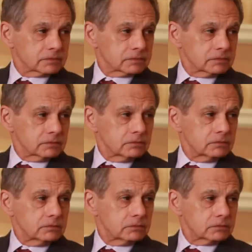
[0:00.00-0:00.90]

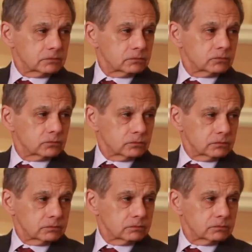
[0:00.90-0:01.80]

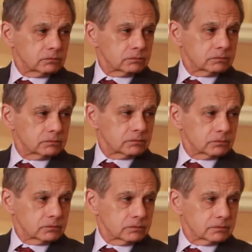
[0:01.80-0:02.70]

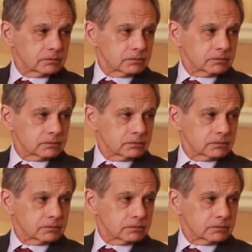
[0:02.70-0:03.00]
[no speech]